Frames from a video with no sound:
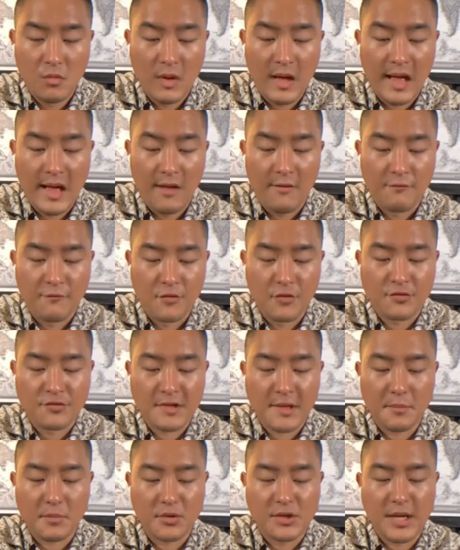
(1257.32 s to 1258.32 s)
Wow, 1
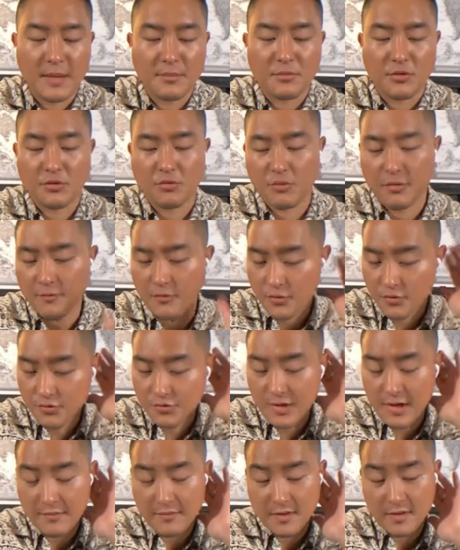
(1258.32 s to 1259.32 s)
Samuel chapter 3, verse
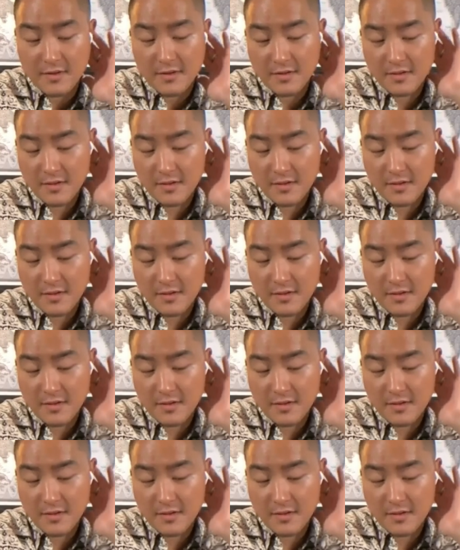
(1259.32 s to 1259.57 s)
7.